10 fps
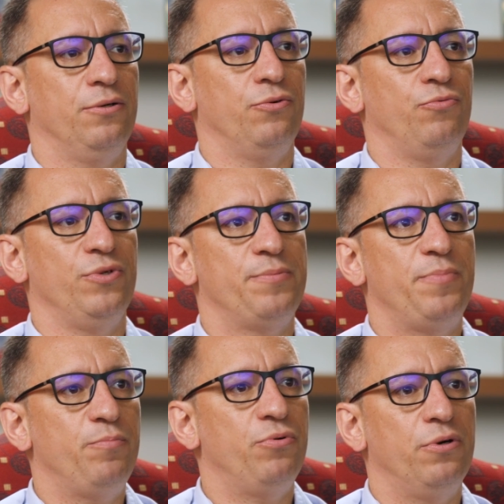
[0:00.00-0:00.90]
with
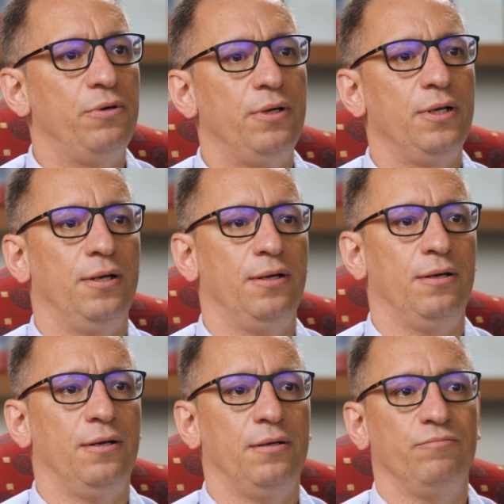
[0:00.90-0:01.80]
people
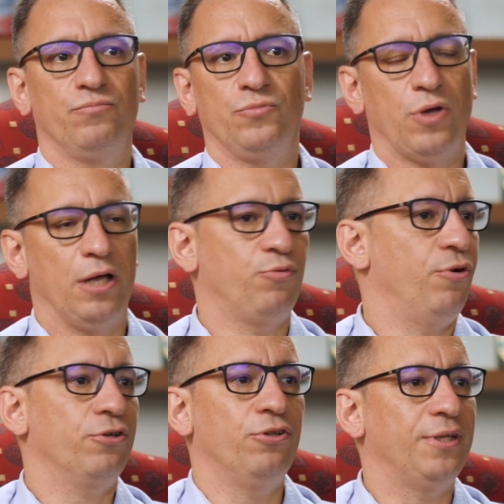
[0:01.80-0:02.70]
at
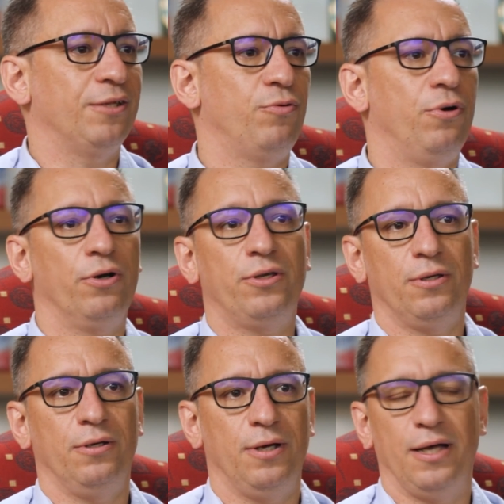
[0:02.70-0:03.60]
work, not at
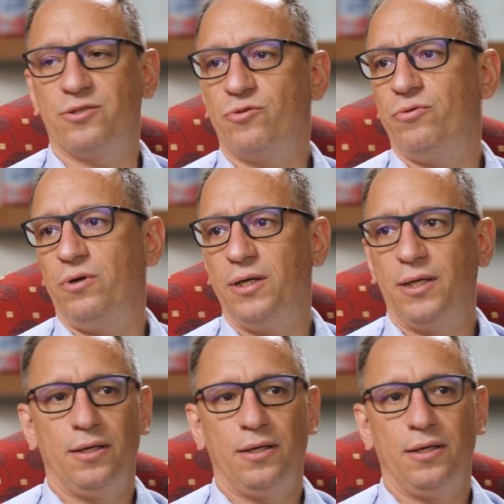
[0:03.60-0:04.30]
work, at school.